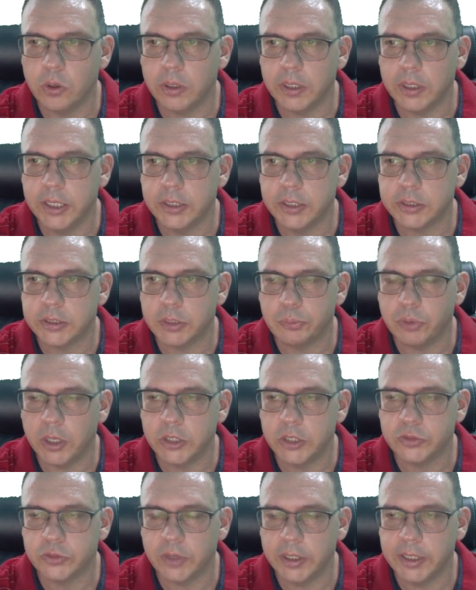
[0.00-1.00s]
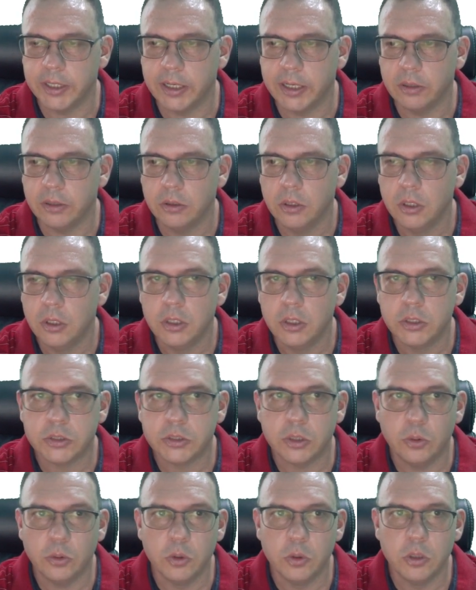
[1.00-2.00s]
and here's the price right now.
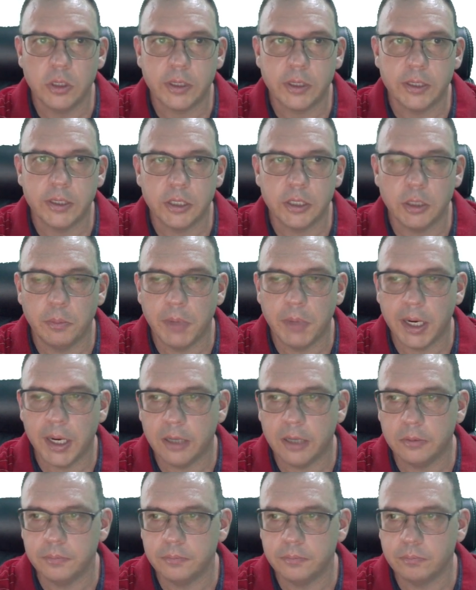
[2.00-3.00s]
So we're looking at about